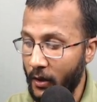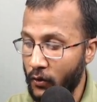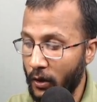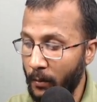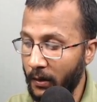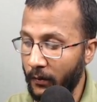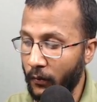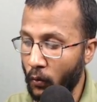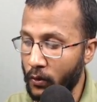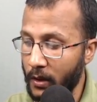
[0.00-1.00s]
So number
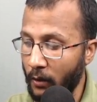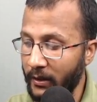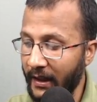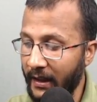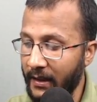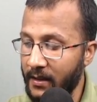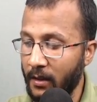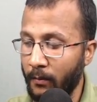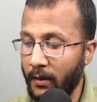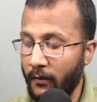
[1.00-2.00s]
of rows, how did I get this
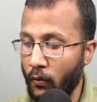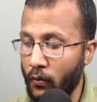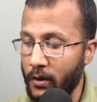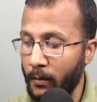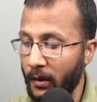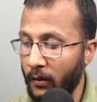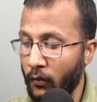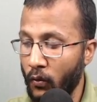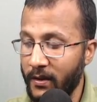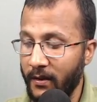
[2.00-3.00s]
number of rows? Number
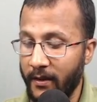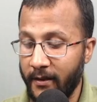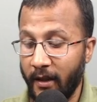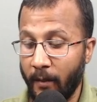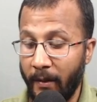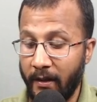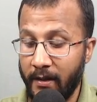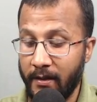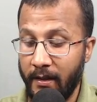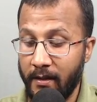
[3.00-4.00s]
of rows in the resultant
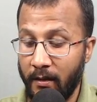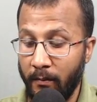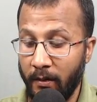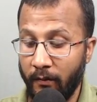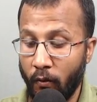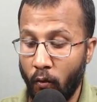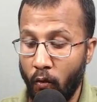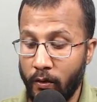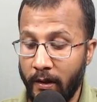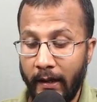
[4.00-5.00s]
matrix is number of
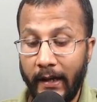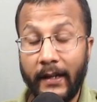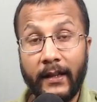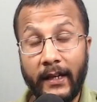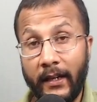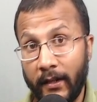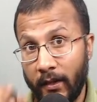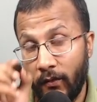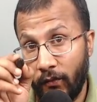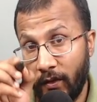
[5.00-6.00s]
rows in the
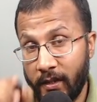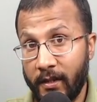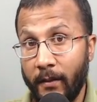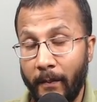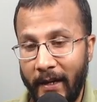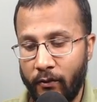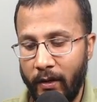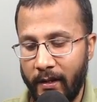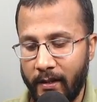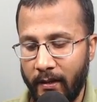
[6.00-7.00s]
first
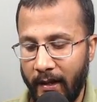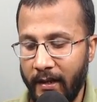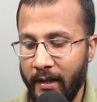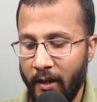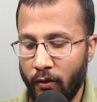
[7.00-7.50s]
matrix, right?